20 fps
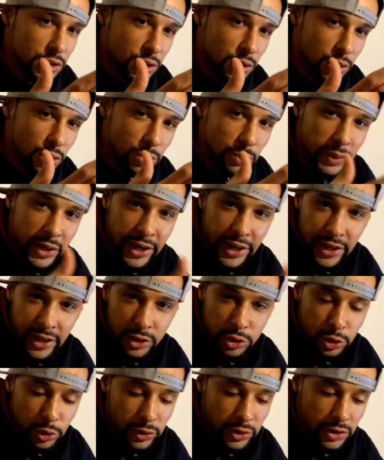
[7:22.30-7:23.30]
to my
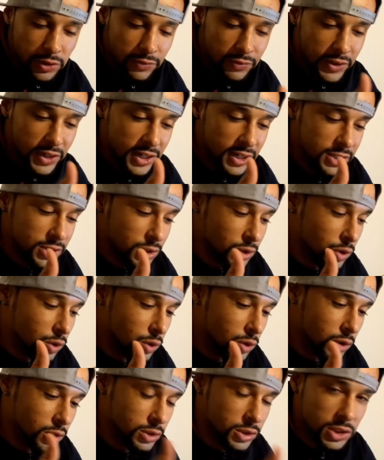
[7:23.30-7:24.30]
Android device
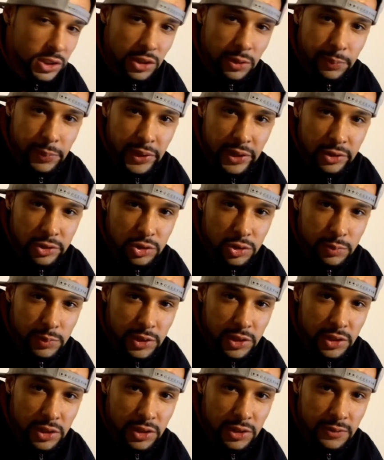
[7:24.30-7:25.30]
or to the
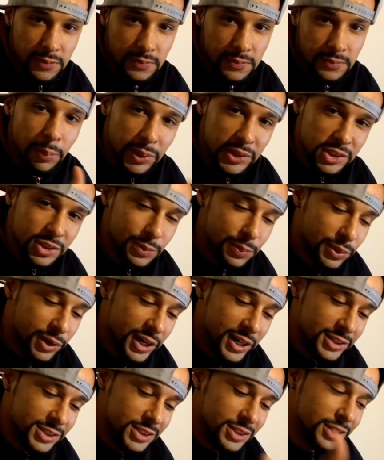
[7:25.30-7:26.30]
Pixelbook. But
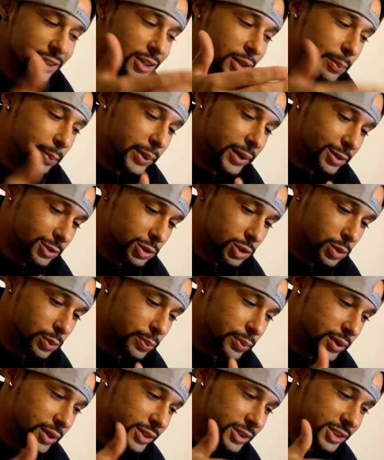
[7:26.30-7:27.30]
surprisingly, the
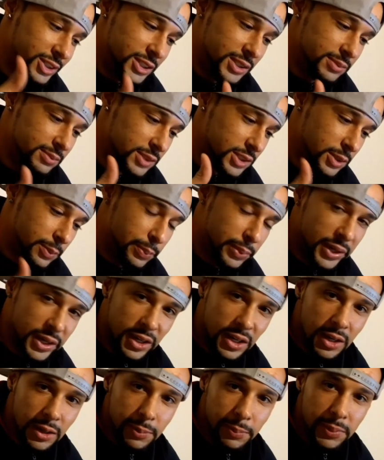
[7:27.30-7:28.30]
Pixelbook seems to
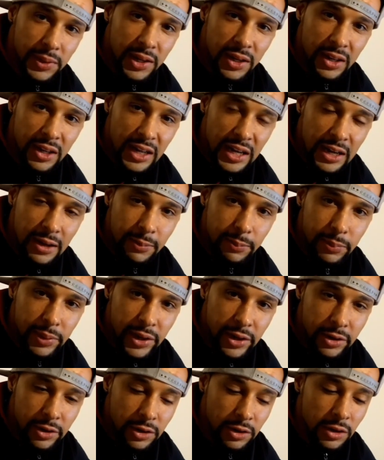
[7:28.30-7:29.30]
pick up a lot
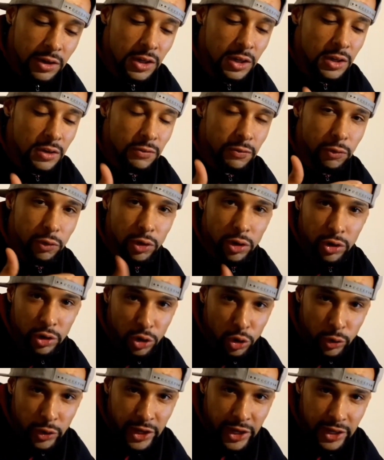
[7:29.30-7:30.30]
better for an
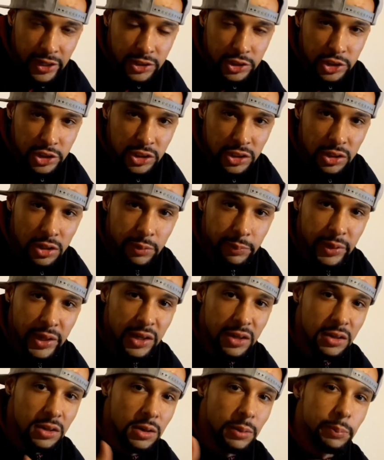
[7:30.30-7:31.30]
OKG
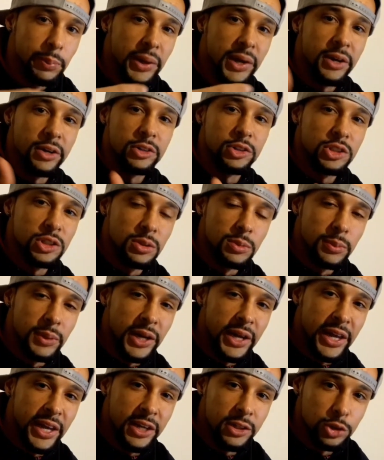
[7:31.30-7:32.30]
command compared to
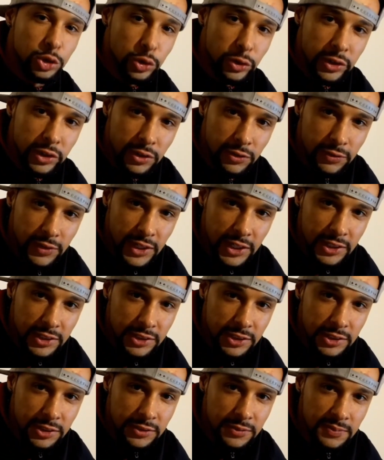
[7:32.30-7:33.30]
my Android
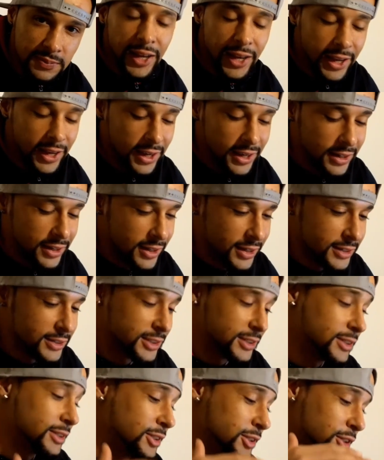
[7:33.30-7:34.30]
device. And
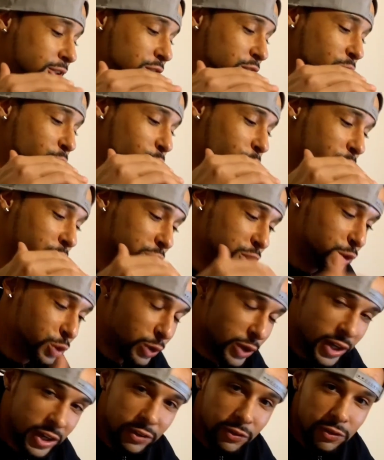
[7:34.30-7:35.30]
yes, this system works
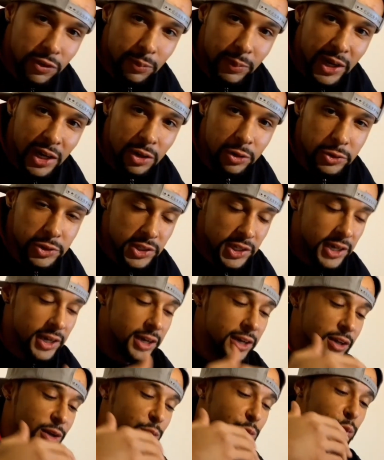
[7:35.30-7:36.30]
great from
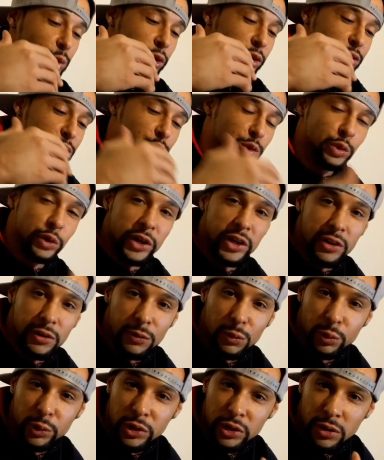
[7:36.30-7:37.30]
outside. It works
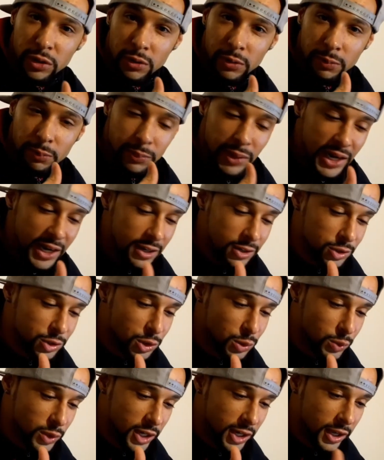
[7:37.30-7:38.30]
great when you're
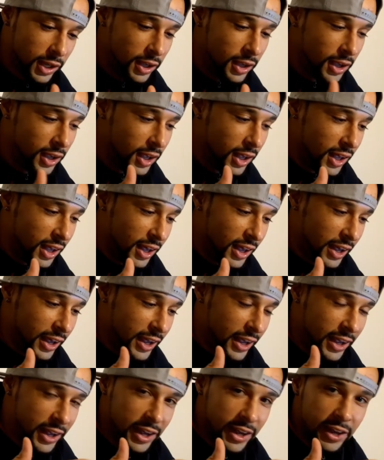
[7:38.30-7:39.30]
miles away,
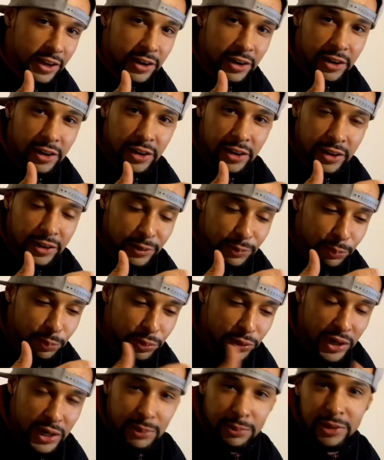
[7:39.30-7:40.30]
and it
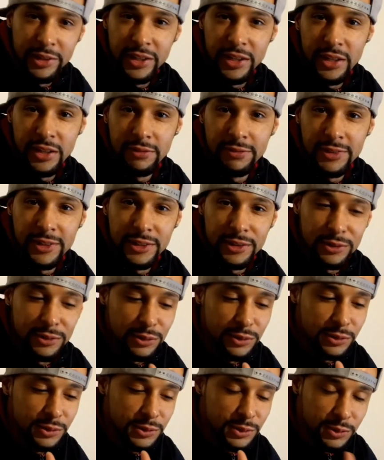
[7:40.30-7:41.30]
probably
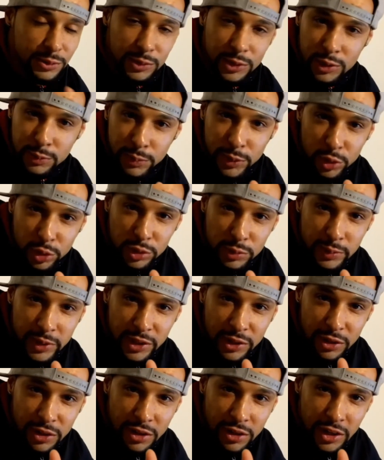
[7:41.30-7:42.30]
even spooks my
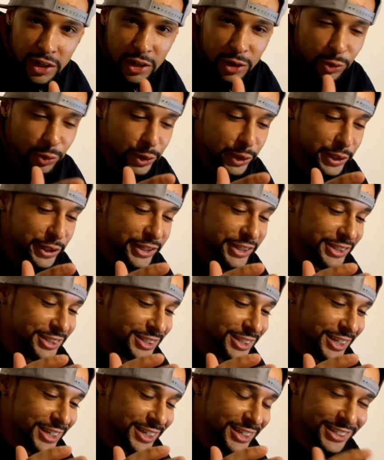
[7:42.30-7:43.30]
dog out when he
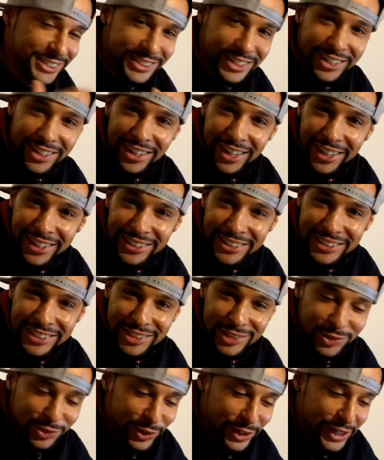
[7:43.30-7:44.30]
sees a light
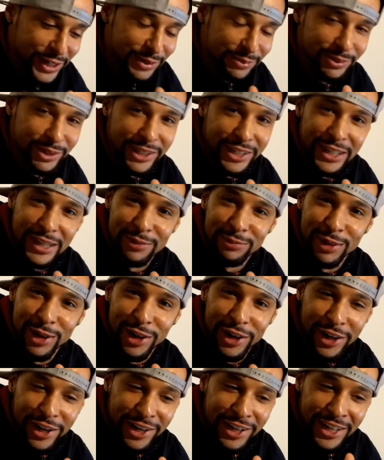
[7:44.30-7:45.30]
just randomly come
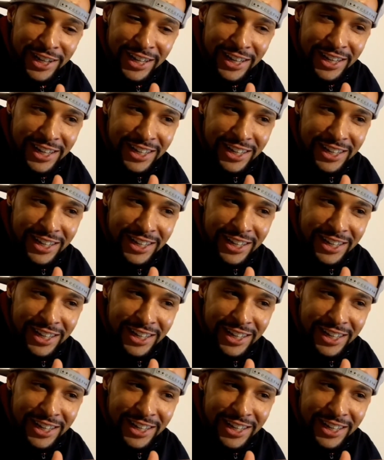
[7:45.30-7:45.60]
on,